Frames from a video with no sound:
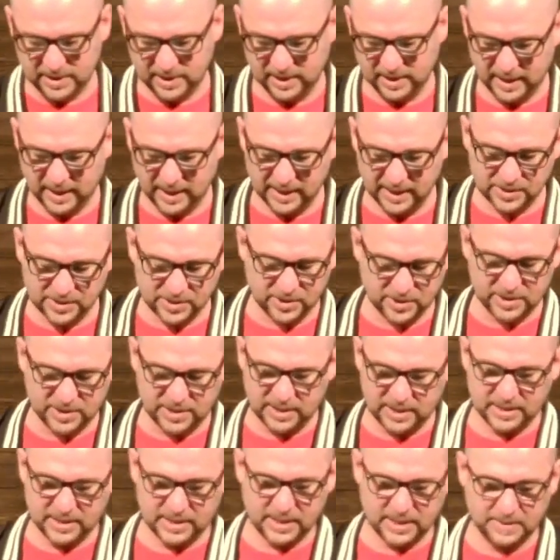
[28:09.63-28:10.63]
Easter
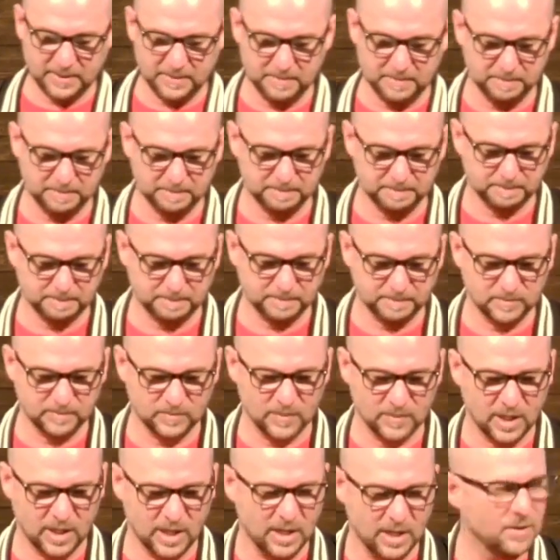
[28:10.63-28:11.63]
season. I
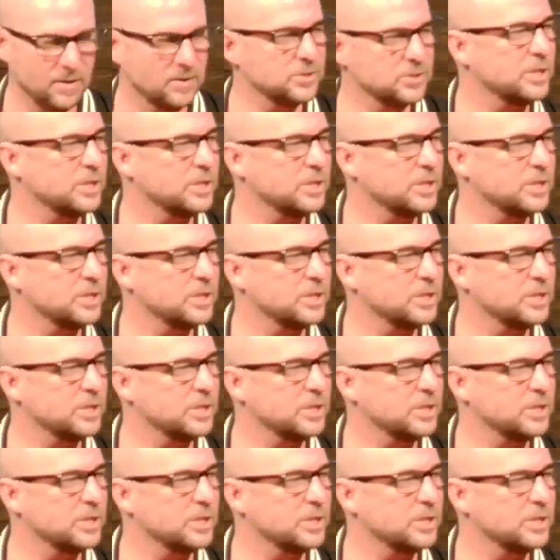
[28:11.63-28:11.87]
want you to